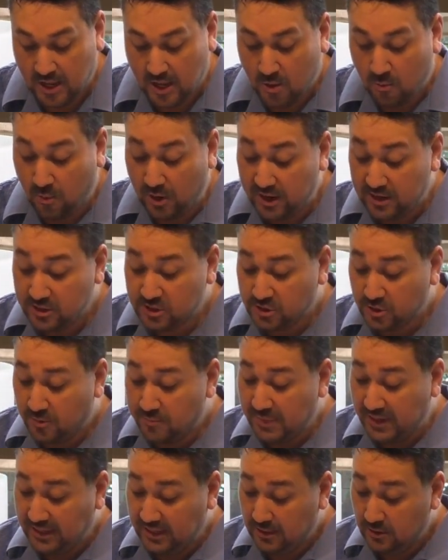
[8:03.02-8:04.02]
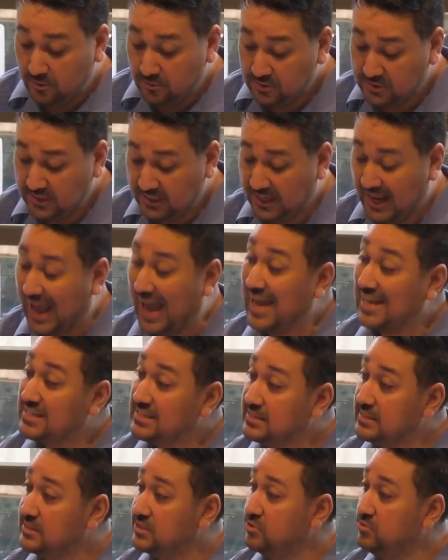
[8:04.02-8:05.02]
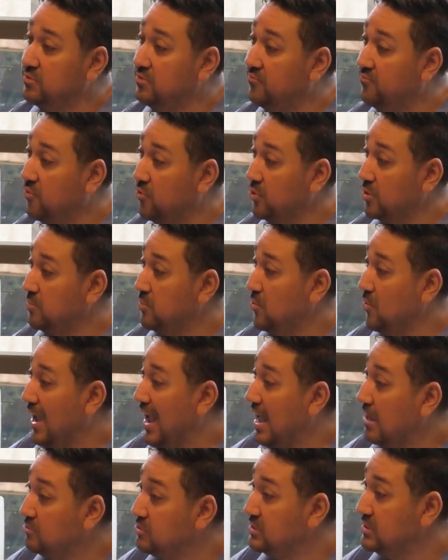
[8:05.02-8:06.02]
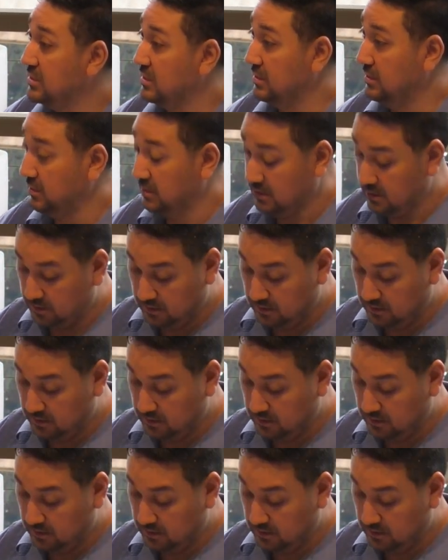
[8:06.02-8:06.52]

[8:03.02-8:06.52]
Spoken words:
Why are so many losing access to affordable housing?